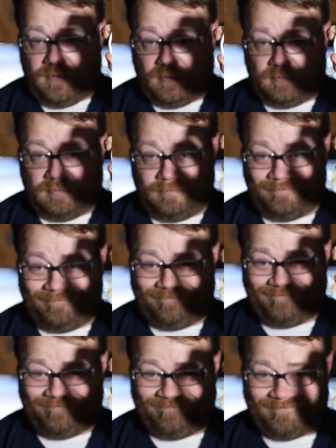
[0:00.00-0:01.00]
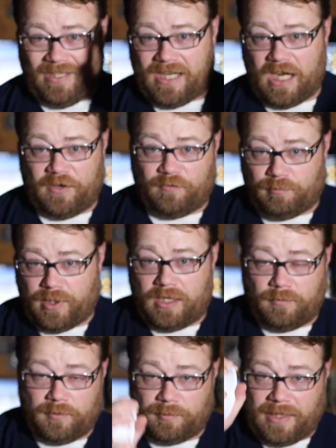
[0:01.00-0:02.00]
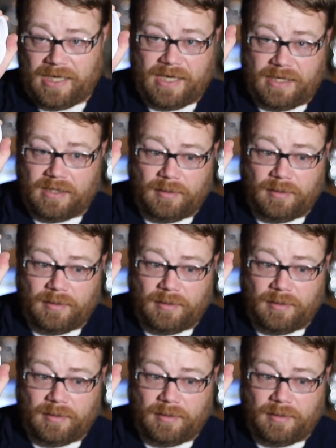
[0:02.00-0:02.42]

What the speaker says: even break them with my hand.